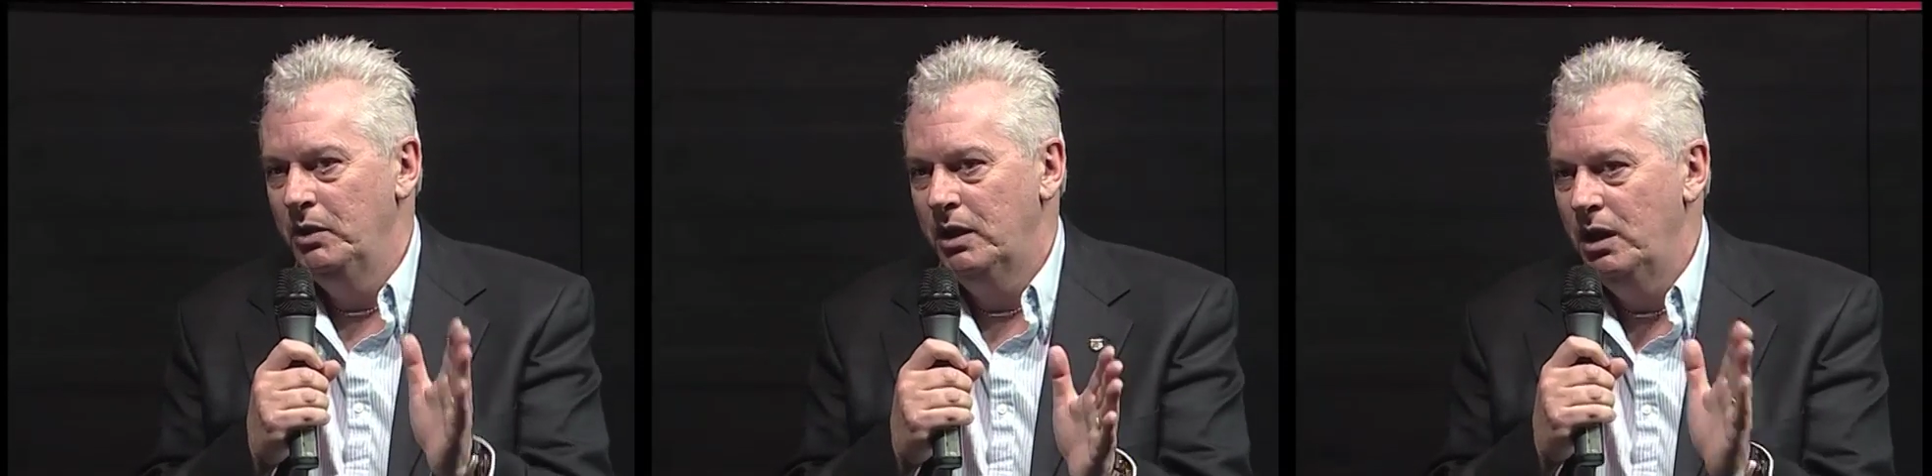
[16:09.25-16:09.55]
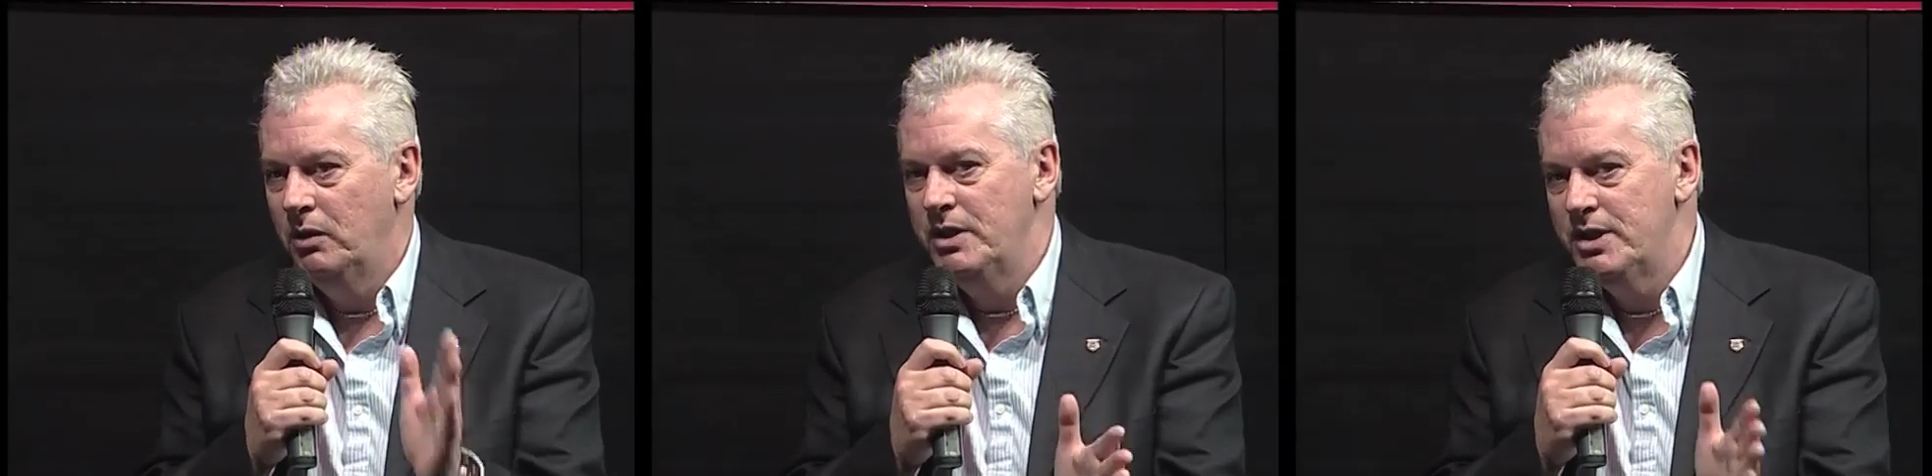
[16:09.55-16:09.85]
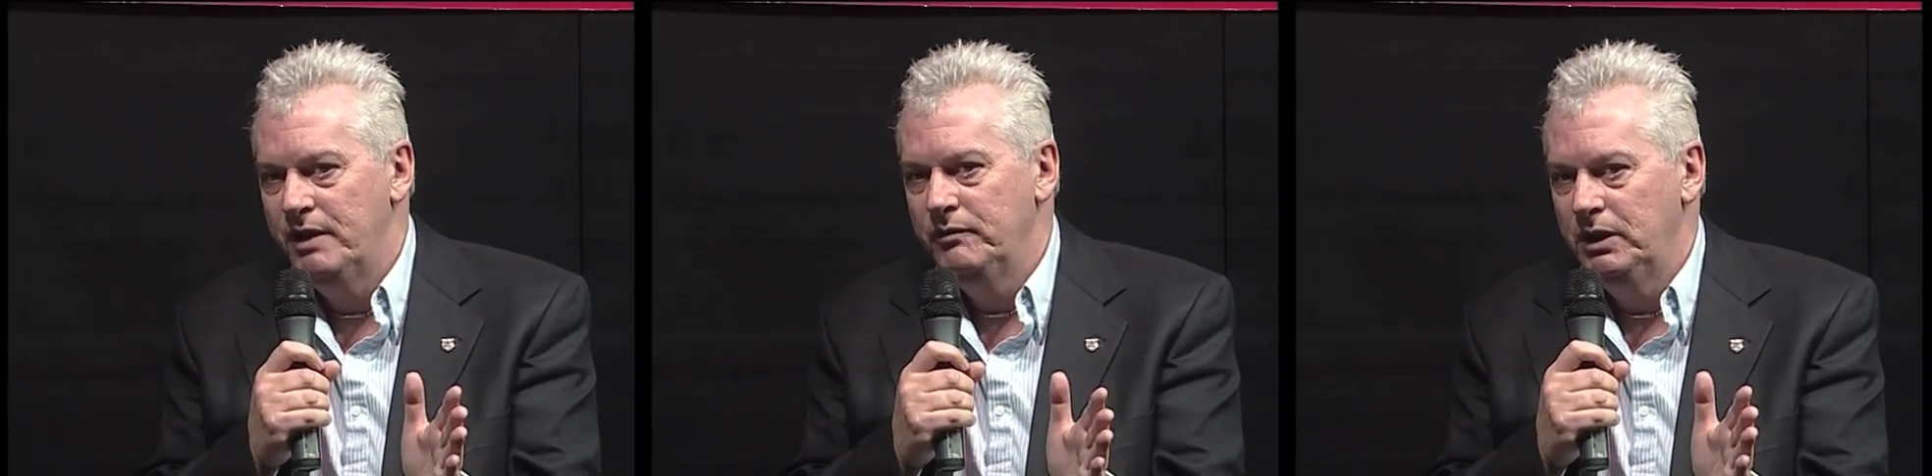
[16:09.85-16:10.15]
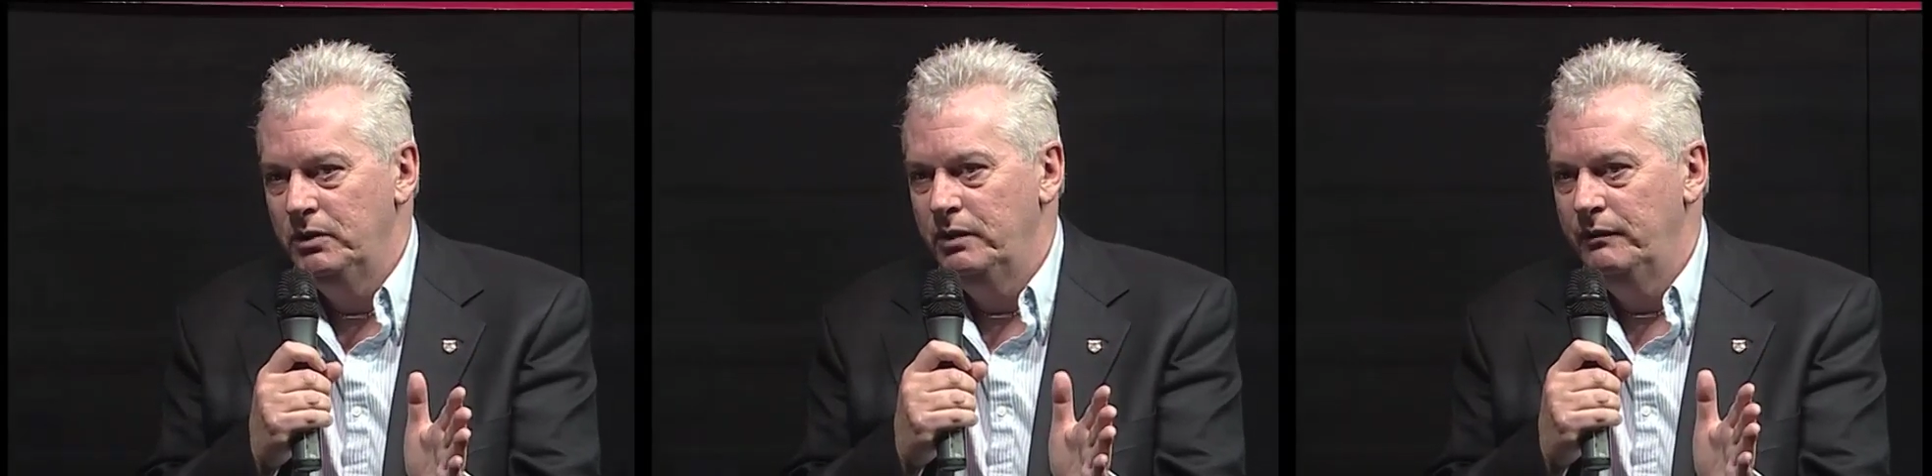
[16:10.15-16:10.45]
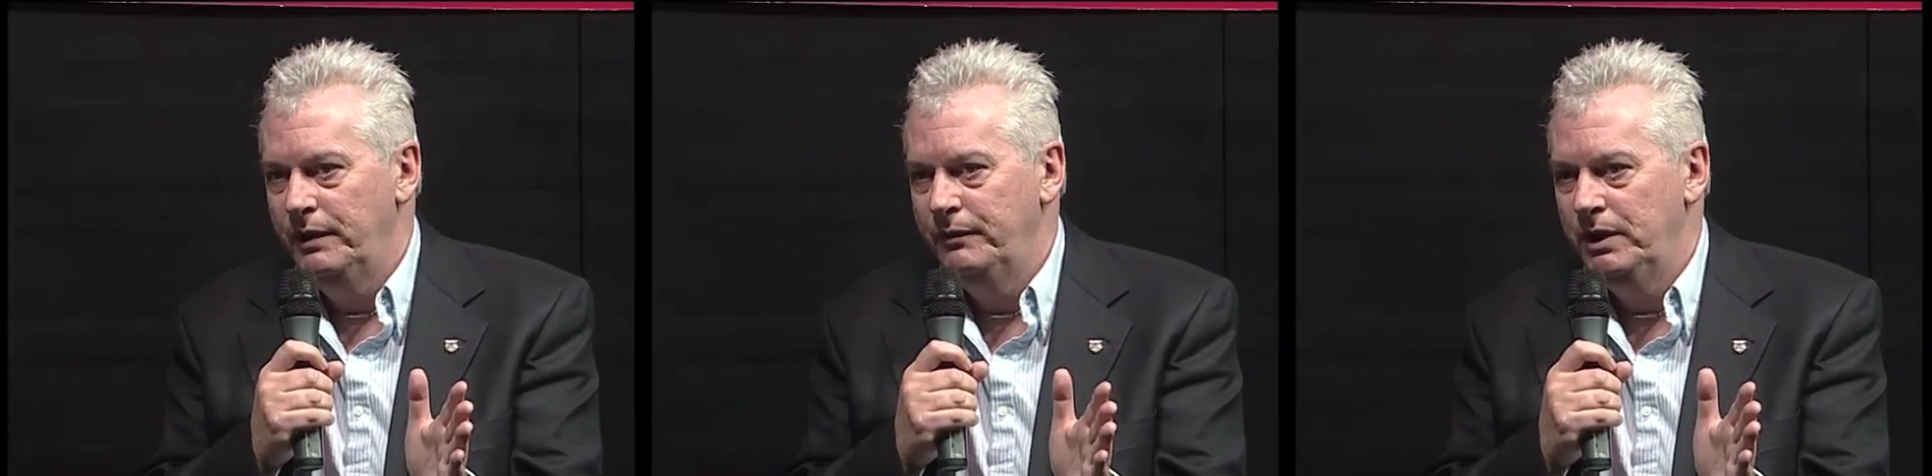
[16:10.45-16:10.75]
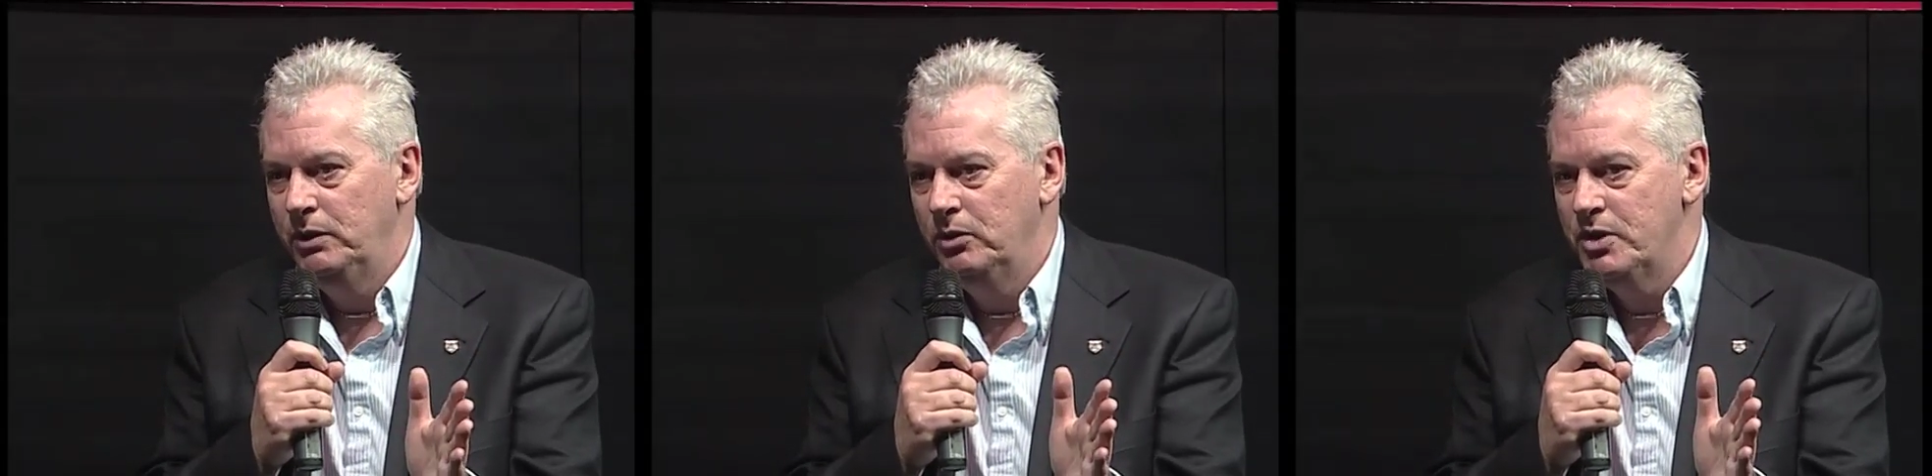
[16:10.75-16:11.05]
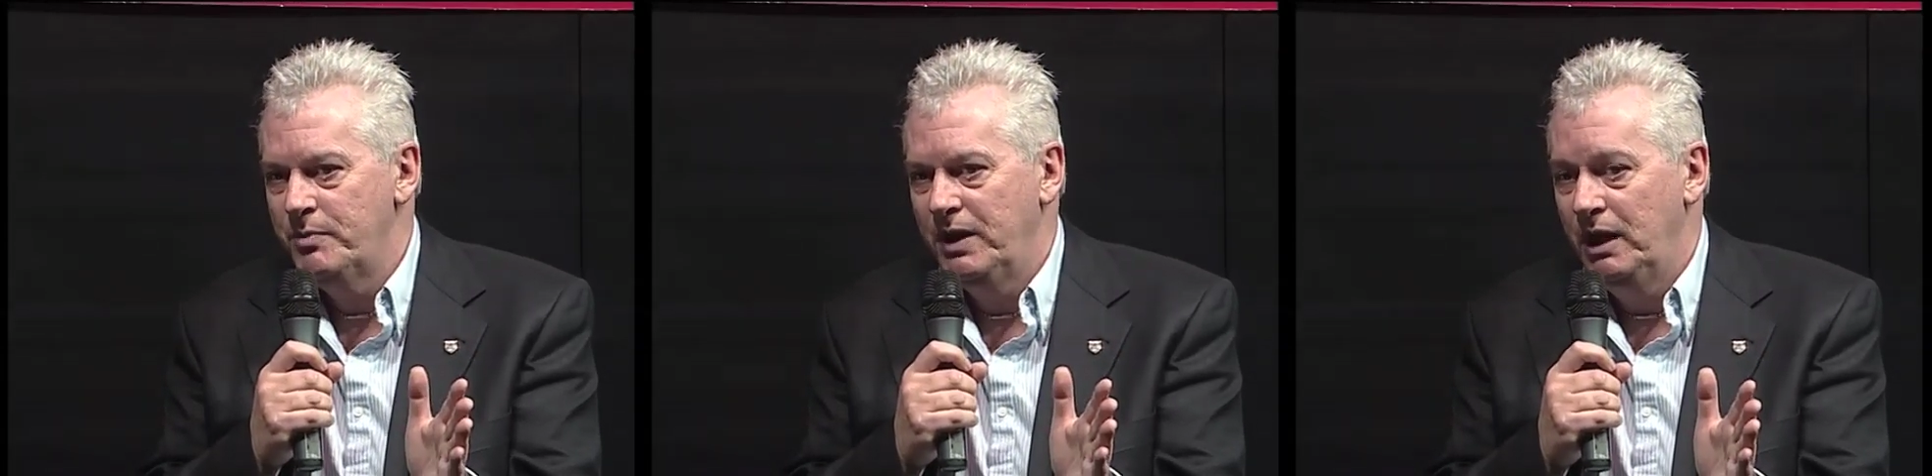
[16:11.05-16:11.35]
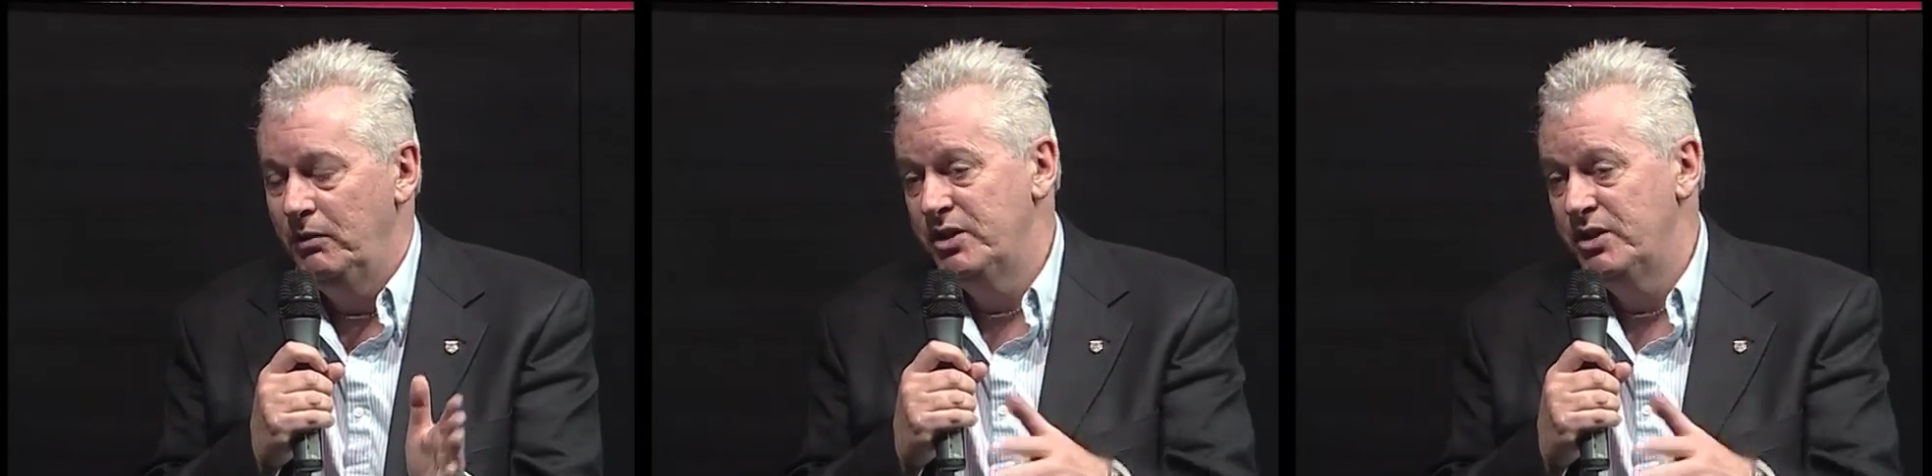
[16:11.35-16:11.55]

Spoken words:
the current 750 horsepower,